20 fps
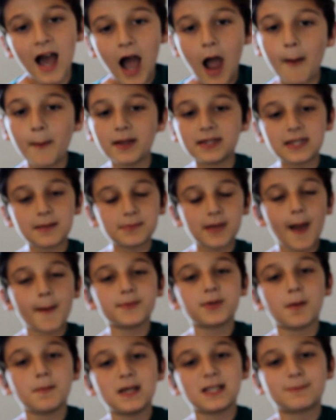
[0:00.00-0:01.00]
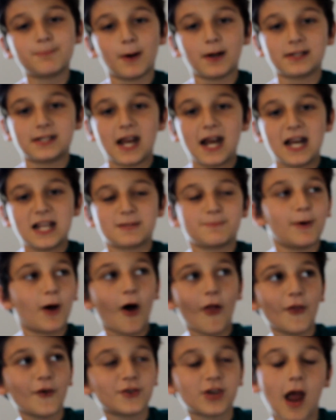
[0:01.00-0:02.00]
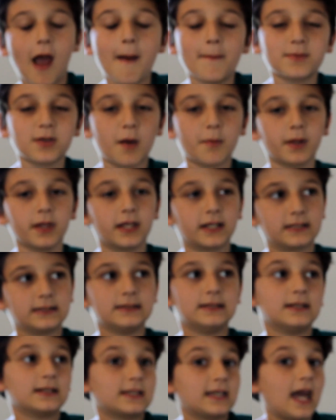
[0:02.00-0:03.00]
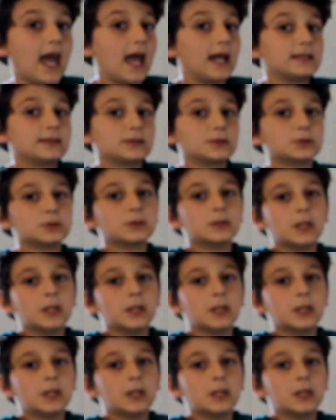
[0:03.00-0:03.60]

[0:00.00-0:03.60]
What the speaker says: I mean, sometimes I'll be spontaneous, but other times I'll be like, okay, dude.